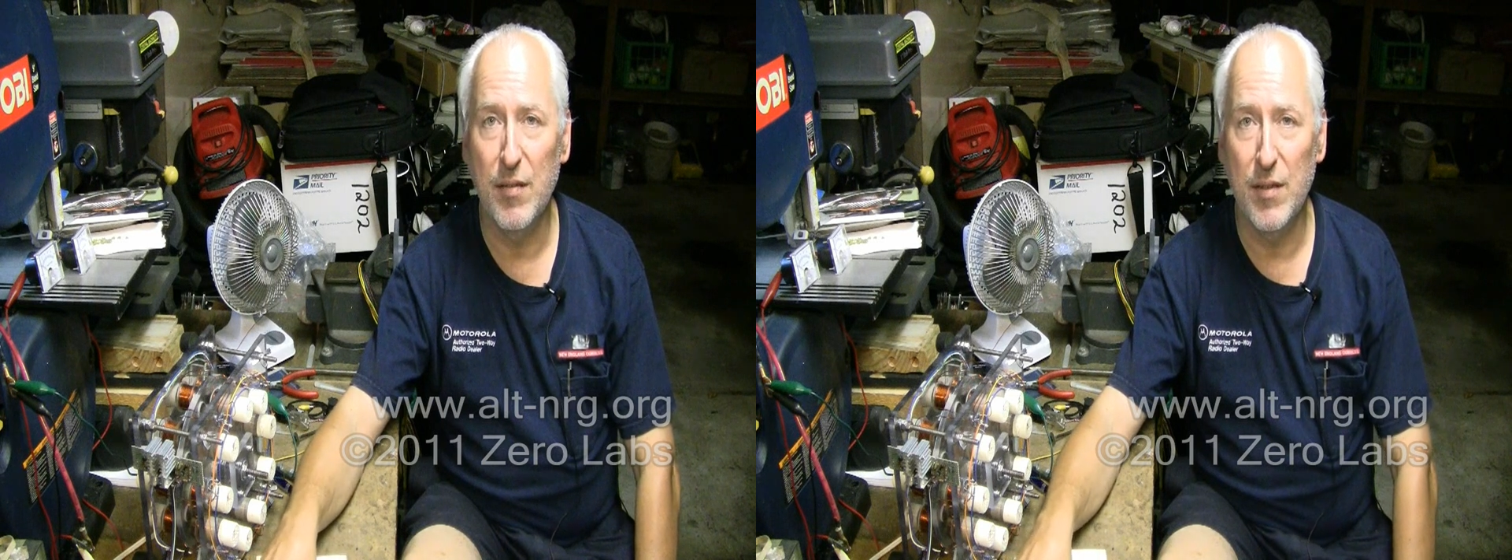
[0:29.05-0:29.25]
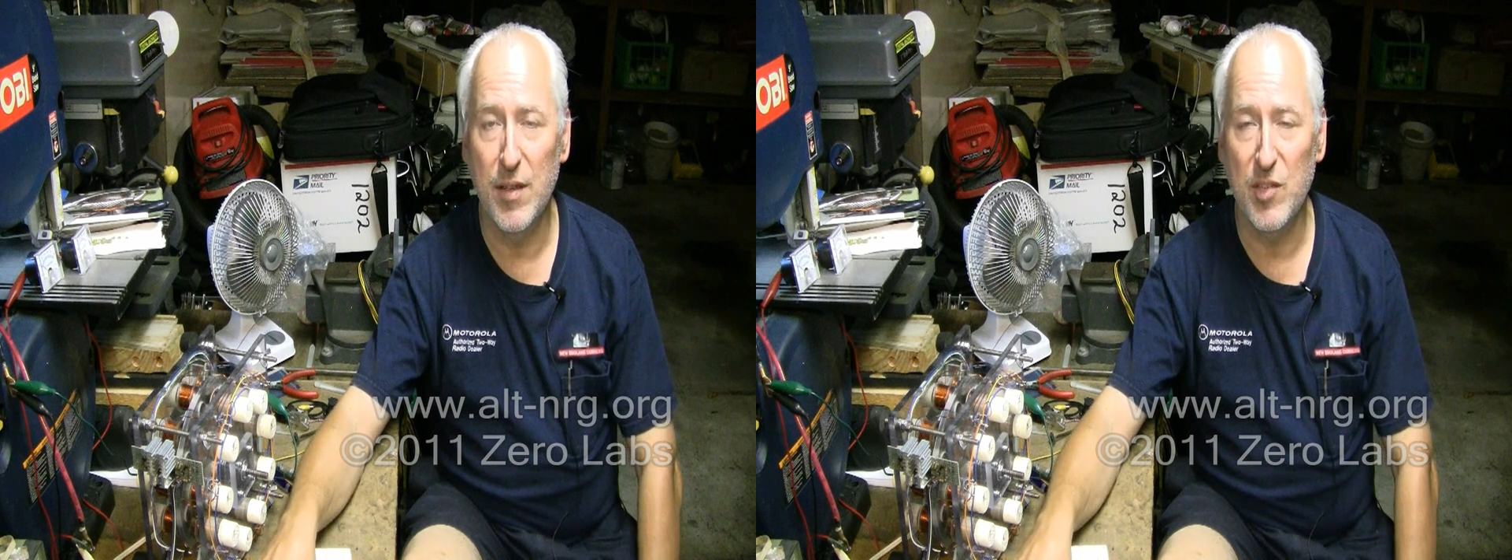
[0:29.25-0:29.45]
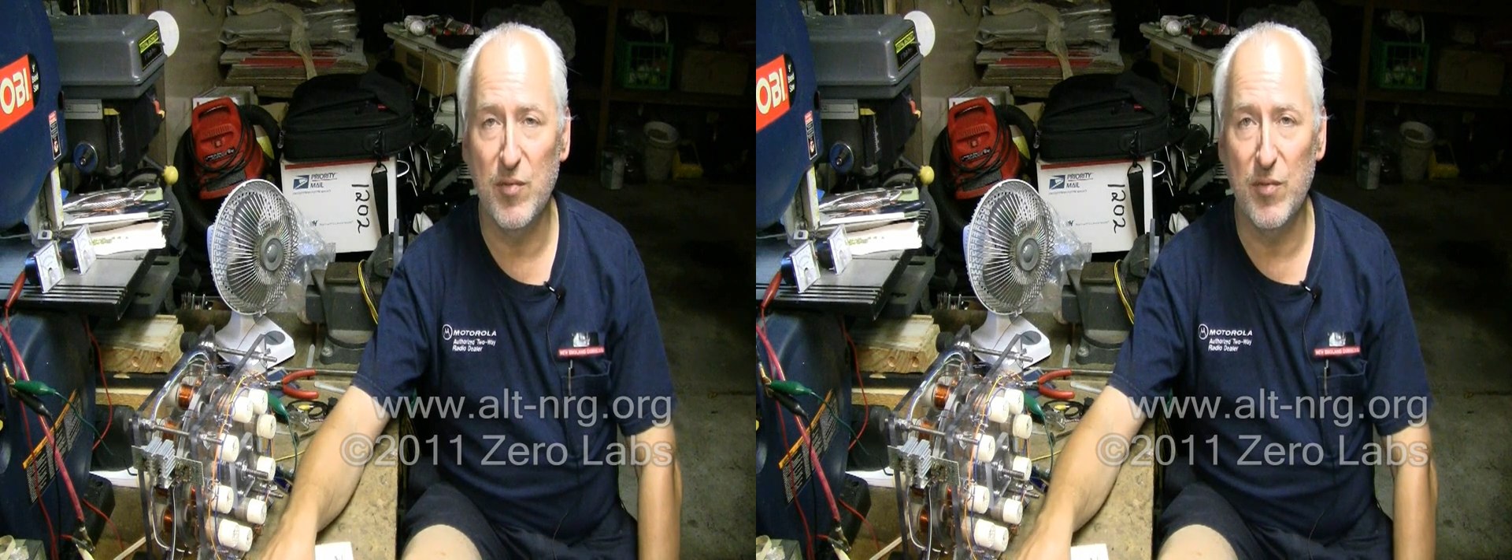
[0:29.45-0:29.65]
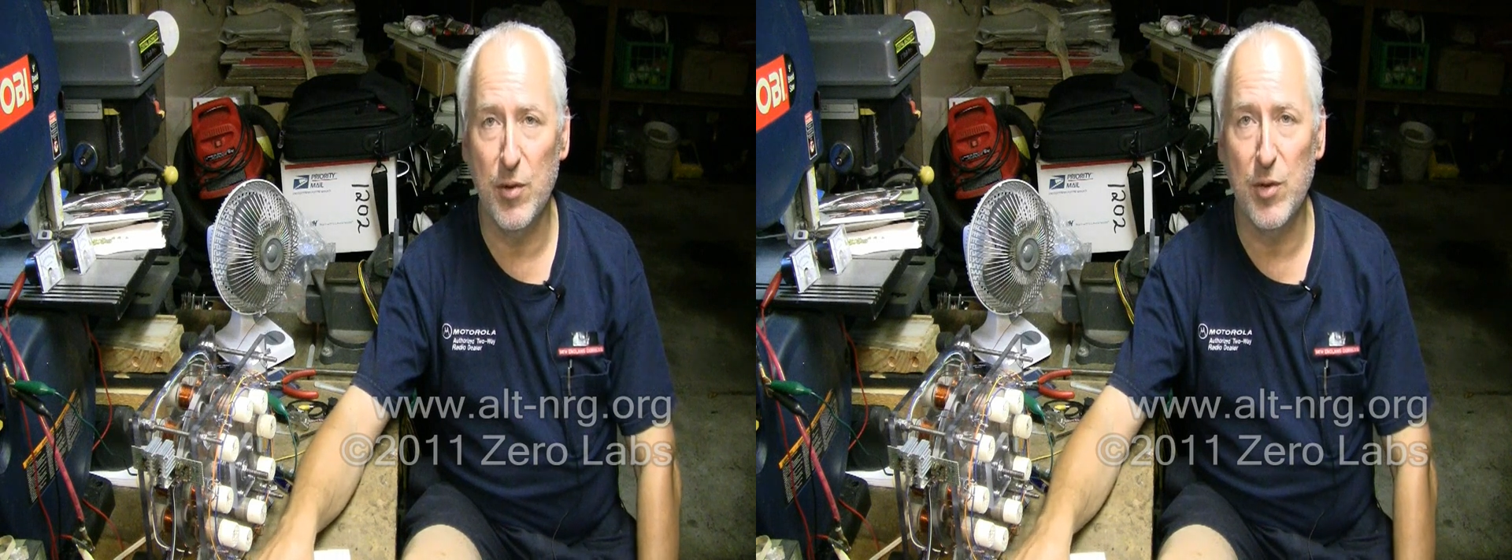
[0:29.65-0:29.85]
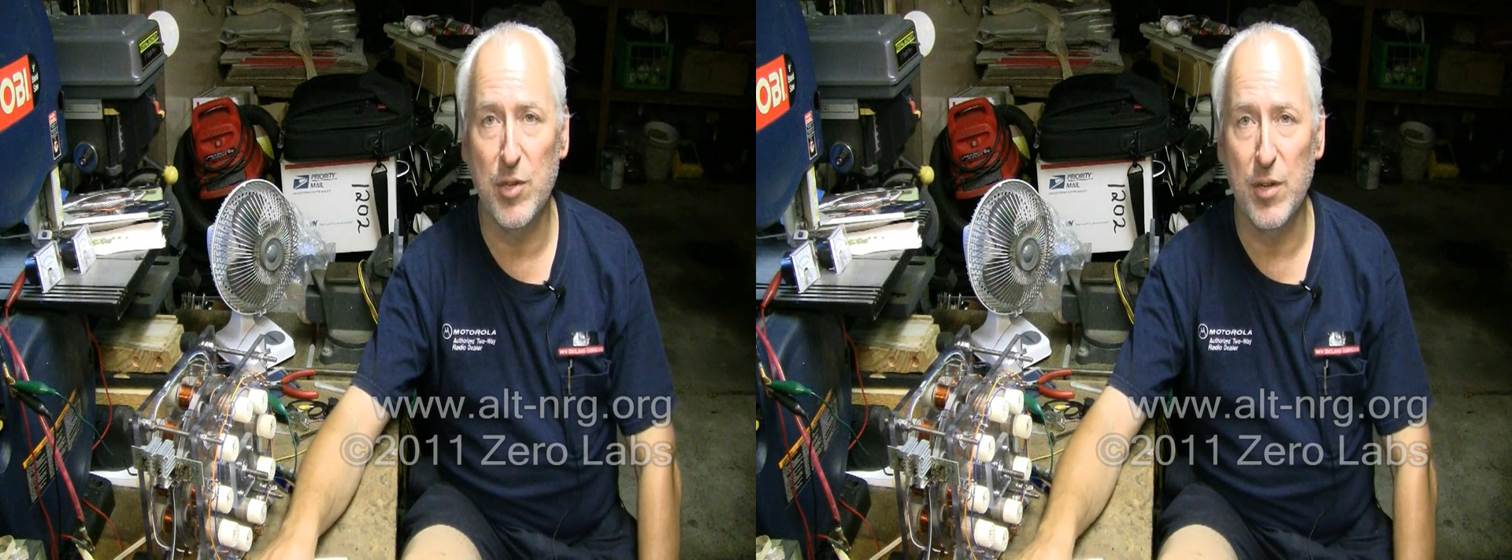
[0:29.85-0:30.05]
this
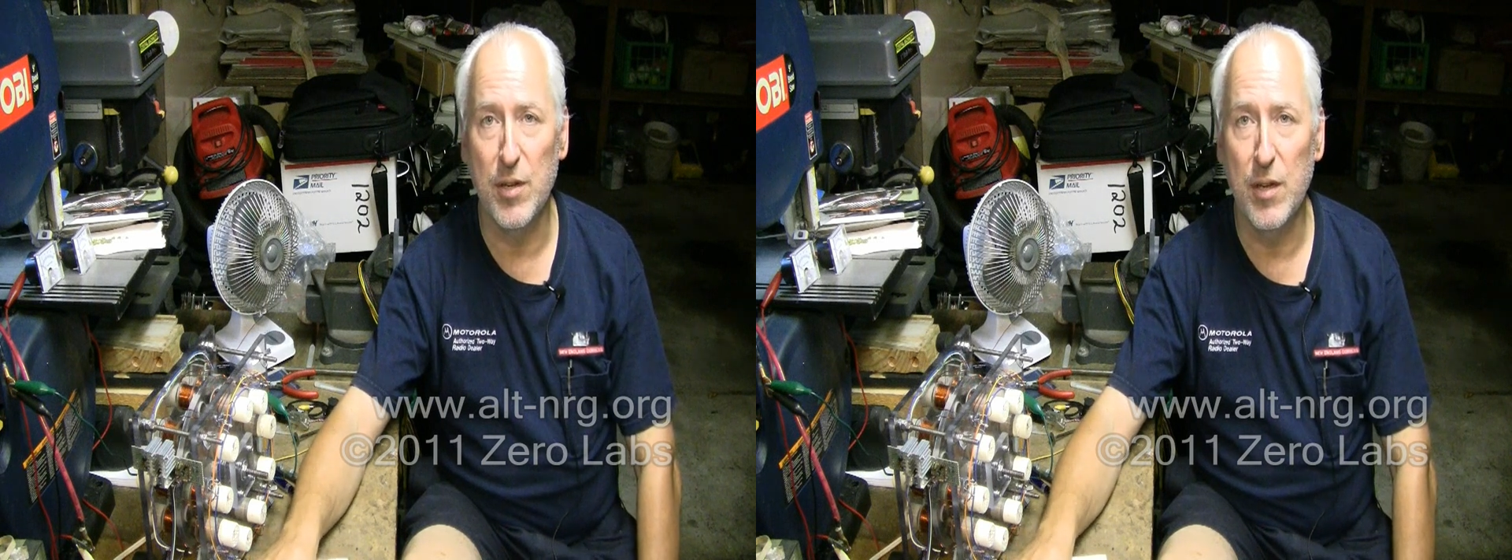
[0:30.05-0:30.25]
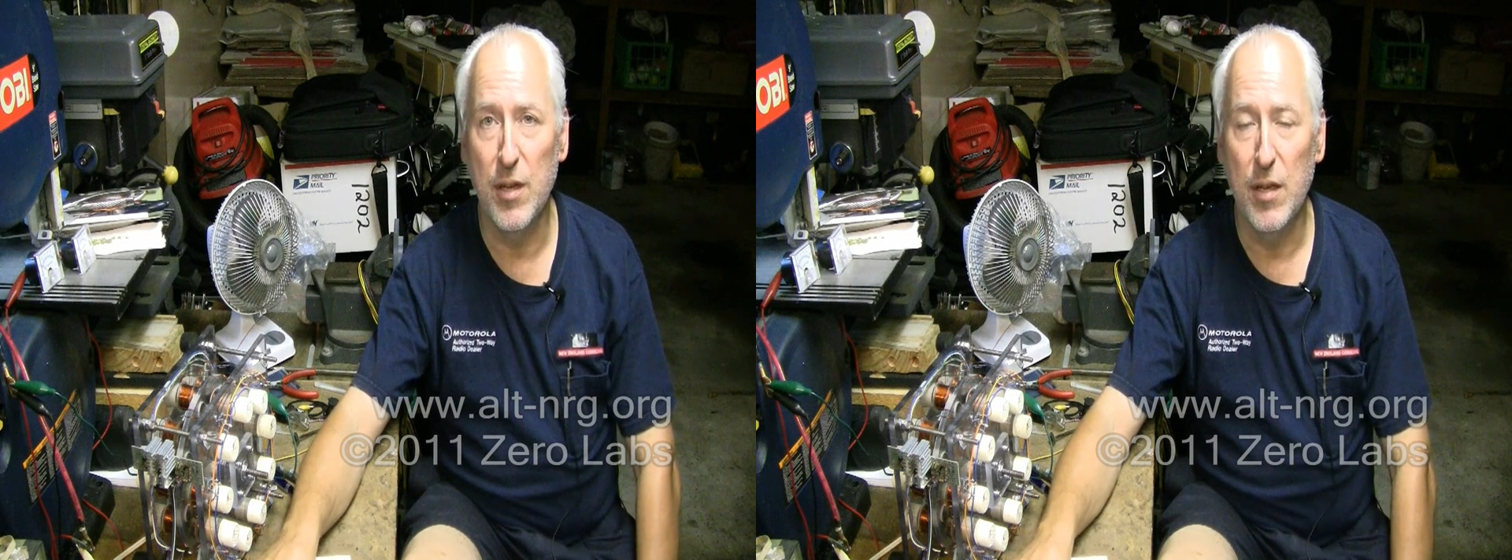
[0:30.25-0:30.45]
version